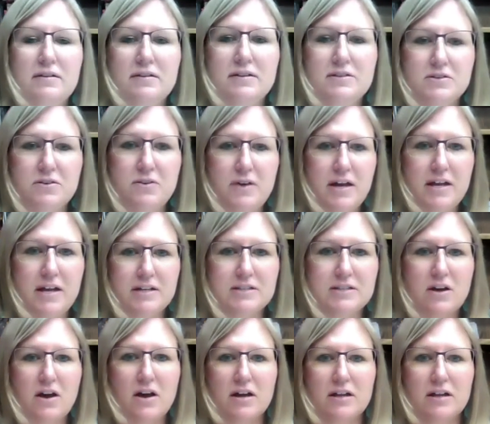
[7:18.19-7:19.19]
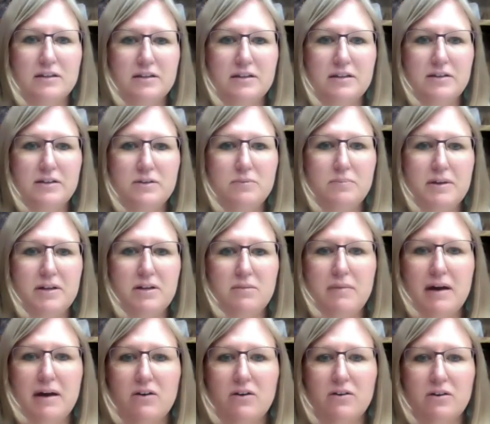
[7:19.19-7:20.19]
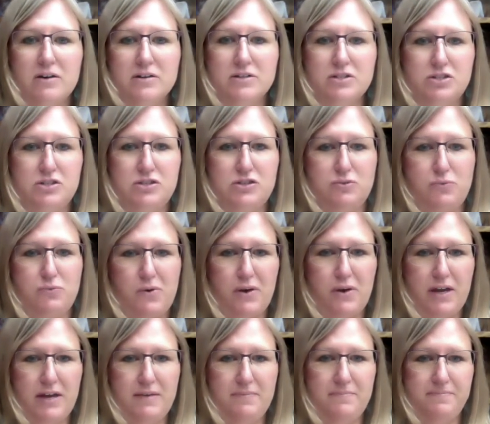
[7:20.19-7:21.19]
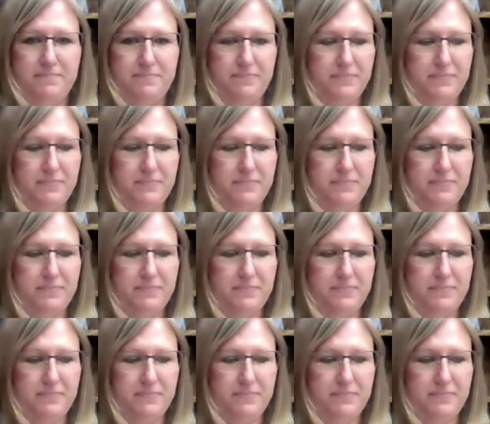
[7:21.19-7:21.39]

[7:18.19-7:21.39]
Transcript: Let's go ahead and talk a little bit about our story.